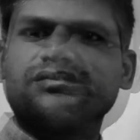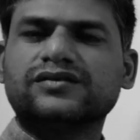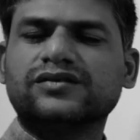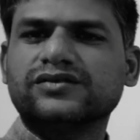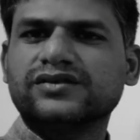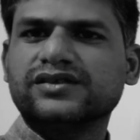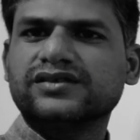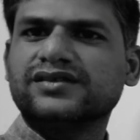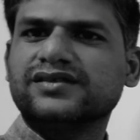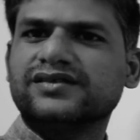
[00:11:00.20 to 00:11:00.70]

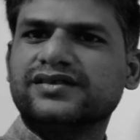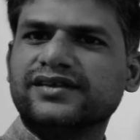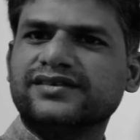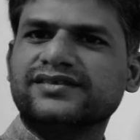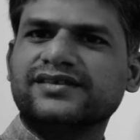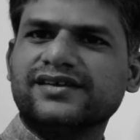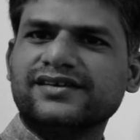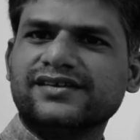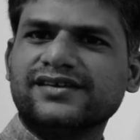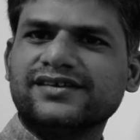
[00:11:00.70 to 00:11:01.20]
So this is
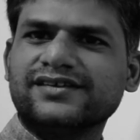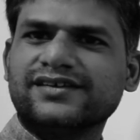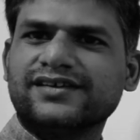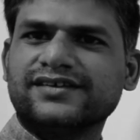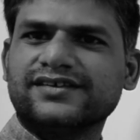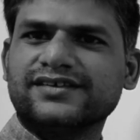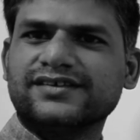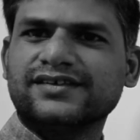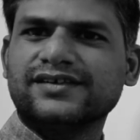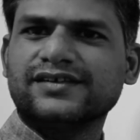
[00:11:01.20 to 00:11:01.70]
exactly the
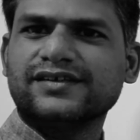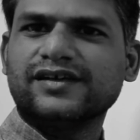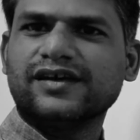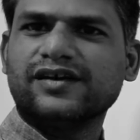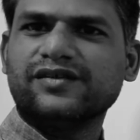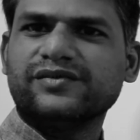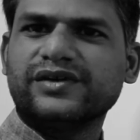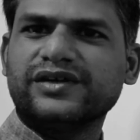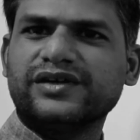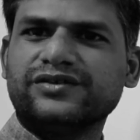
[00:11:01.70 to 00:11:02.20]
reason
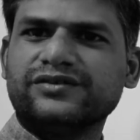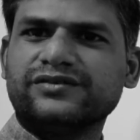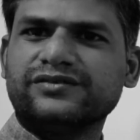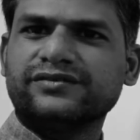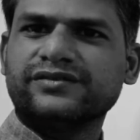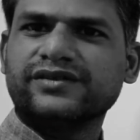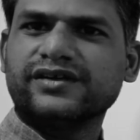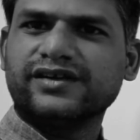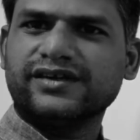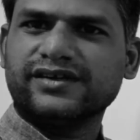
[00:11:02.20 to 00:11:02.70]
when you
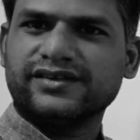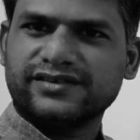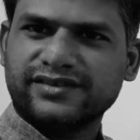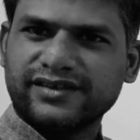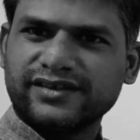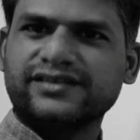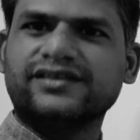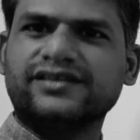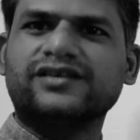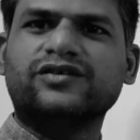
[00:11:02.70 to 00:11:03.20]

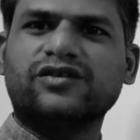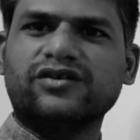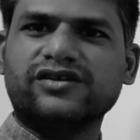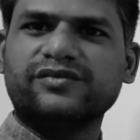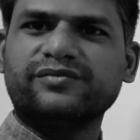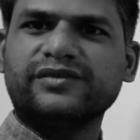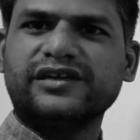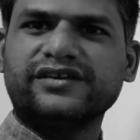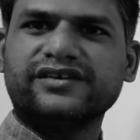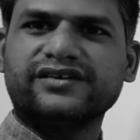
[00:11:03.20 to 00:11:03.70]
check the
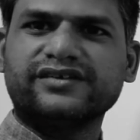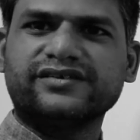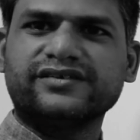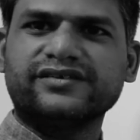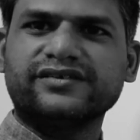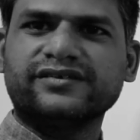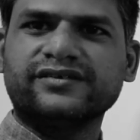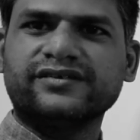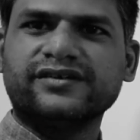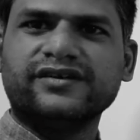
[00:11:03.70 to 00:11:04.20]

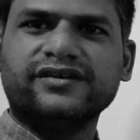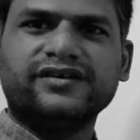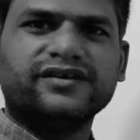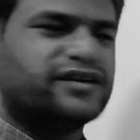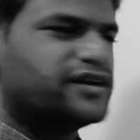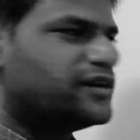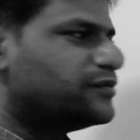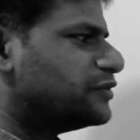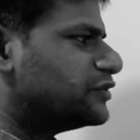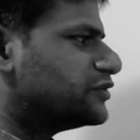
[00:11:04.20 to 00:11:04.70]
documentation
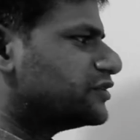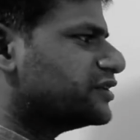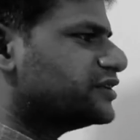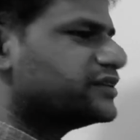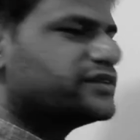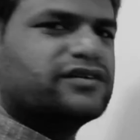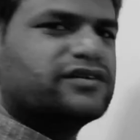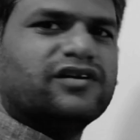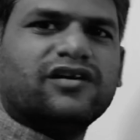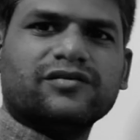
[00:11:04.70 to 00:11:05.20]
about
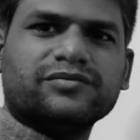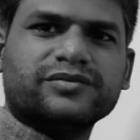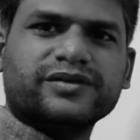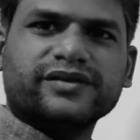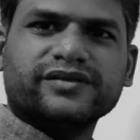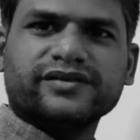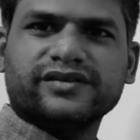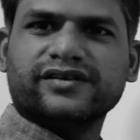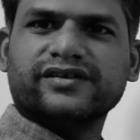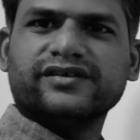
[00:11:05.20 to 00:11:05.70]
these
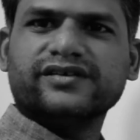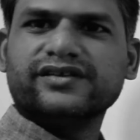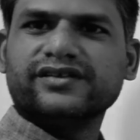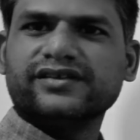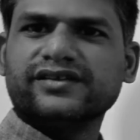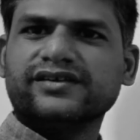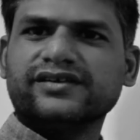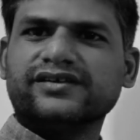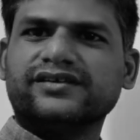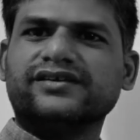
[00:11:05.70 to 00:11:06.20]
options
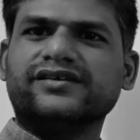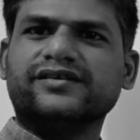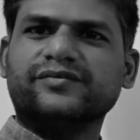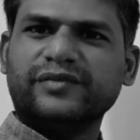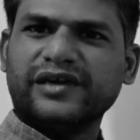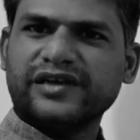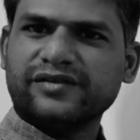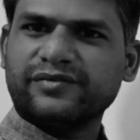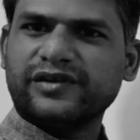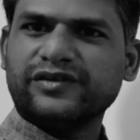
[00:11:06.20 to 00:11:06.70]
in the
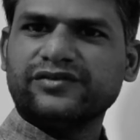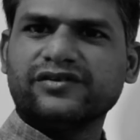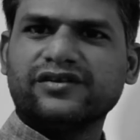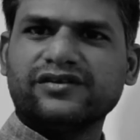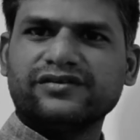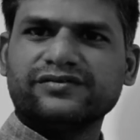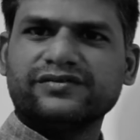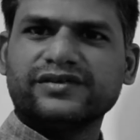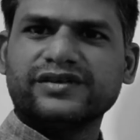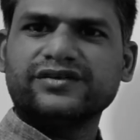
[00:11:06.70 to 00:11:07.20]
make menu
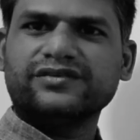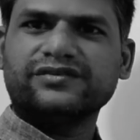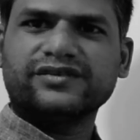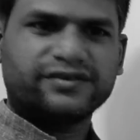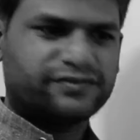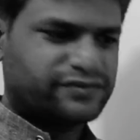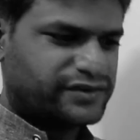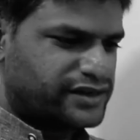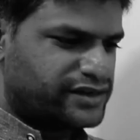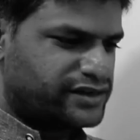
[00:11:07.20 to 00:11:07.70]
config, you
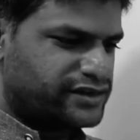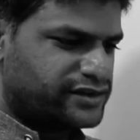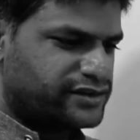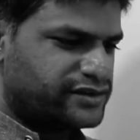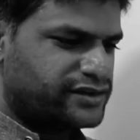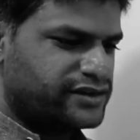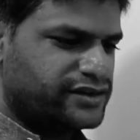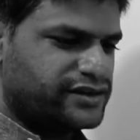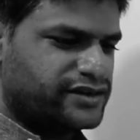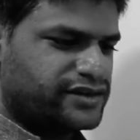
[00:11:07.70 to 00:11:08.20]
can find
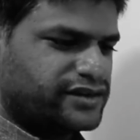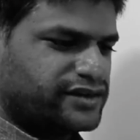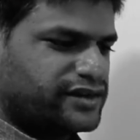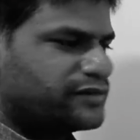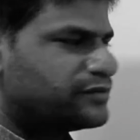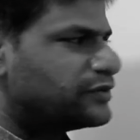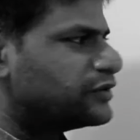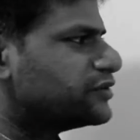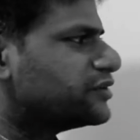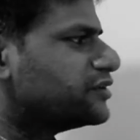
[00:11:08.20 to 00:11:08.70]

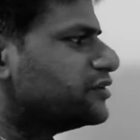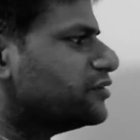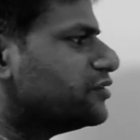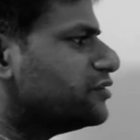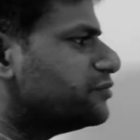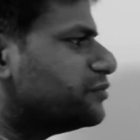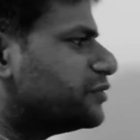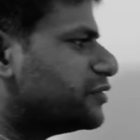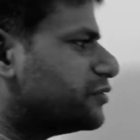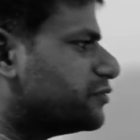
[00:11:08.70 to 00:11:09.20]
about no